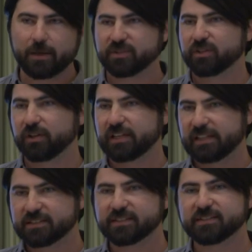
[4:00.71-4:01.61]
Amazon
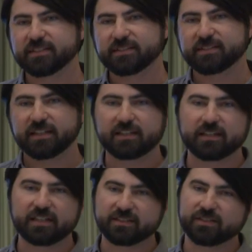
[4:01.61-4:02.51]
instances in
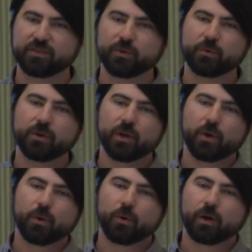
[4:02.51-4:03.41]
EC2
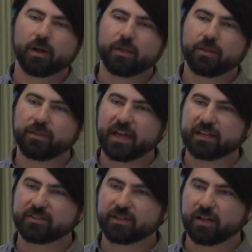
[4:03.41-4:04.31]

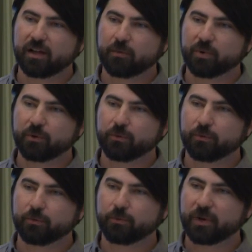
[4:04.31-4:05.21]
that um,
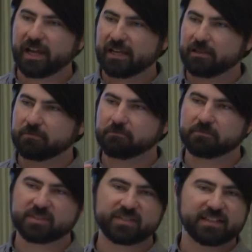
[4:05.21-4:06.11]
ran
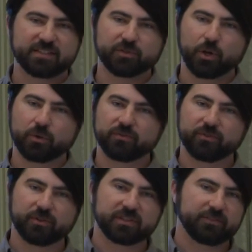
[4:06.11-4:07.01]
sets of code
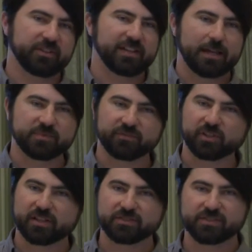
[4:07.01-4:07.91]
for different types of
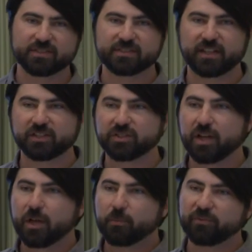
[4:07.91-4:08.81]
clusters and such.
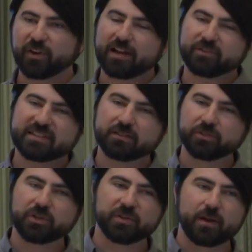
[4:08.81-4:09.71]
But for every single
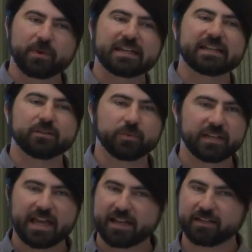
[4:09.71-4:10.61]
node that we needed,
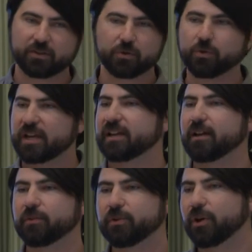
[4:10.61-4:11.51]
we had to create
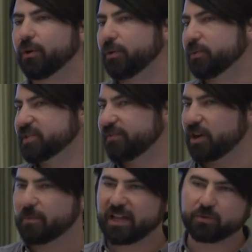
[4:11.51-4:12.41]
another node. It was a
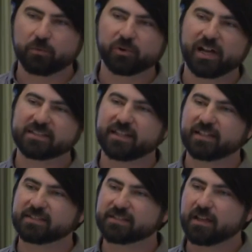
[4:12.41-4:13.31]
very manual
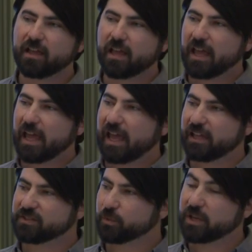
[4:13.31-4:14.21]
process.
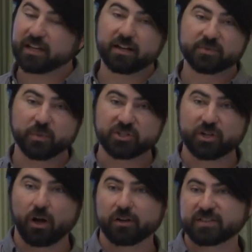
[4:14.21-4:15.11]
And so we ended up switching
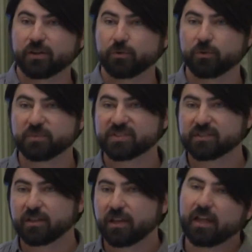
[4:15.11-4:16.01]
to autoscale
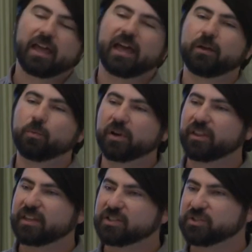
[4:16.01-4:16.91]
groups. And one of
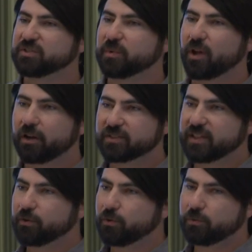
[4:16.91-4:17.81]
the issues with
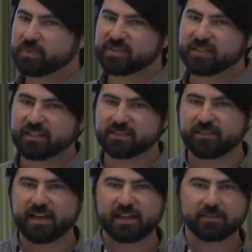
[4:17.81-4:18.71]
autoscale groups is
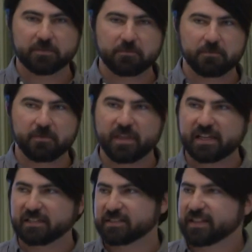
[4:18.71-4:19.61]
that they
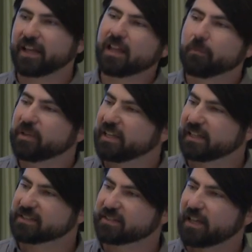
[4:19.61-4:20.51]
can scale up and they
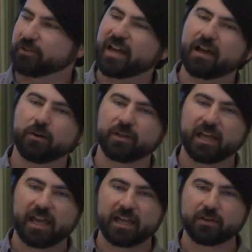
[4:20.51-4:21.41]
can scale down.
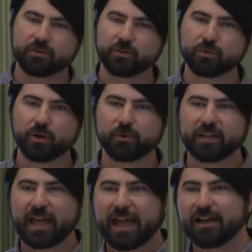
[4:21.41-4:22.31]
And you don't
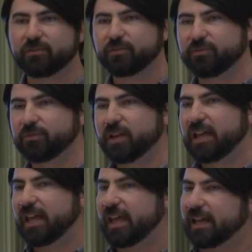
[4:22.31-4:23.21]
have
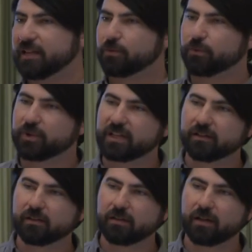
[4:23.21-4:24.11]
any
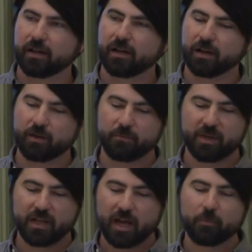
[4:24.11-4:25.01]
real um,
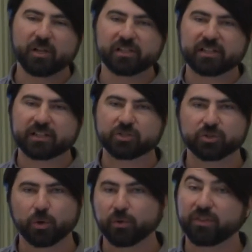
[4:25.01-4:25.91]
ability to
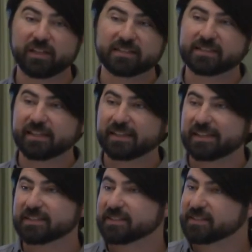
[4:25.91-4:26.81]
control things like the
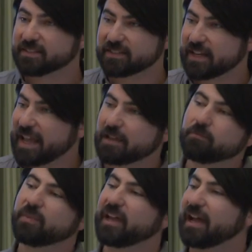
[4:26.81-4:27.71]
instance's name.
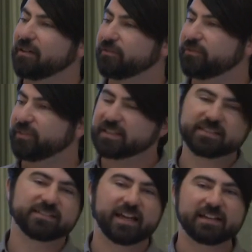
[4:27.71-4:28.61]
They have
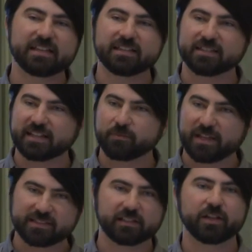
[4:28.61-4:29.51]
instance IDs, and that's
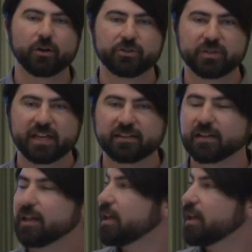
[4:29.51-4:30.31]
basically all you get.